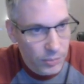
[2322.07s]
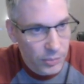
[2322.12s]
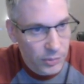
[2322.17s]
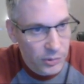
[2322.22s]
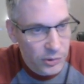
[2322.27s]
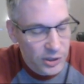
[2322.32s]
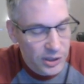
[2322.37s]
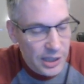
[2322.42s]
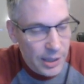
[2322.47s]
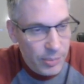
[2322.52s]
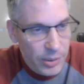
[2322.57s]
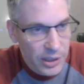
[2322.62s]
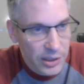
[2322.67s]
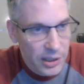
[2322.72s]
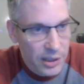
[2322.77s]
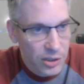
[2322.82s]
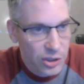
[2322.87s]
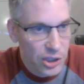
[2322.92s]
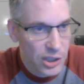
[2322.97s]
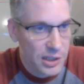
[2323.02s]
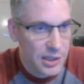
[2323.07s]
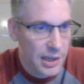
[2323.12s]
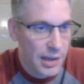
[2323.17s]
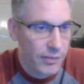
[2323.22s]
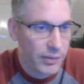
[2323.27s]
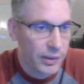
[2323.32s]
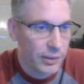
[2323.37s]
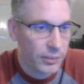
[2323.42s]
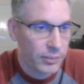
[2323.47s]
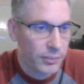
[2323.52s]

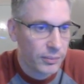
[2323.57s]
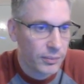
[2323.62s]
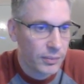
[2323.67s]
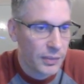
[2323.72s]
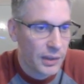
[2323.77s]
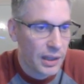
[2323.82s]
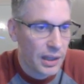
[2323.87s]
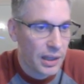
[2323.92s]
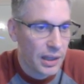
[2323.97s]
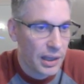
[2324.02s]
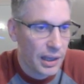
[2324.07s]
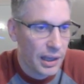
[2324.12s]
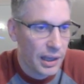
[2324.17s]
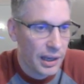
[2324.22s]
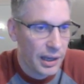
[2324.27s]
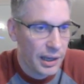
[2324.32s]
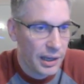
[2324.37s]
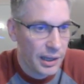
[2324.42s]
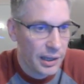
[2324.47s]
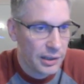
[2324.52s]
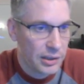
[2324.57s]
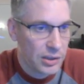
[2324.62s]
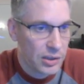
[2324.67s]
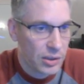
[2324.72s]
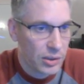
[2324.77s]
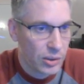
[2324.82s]
g7, and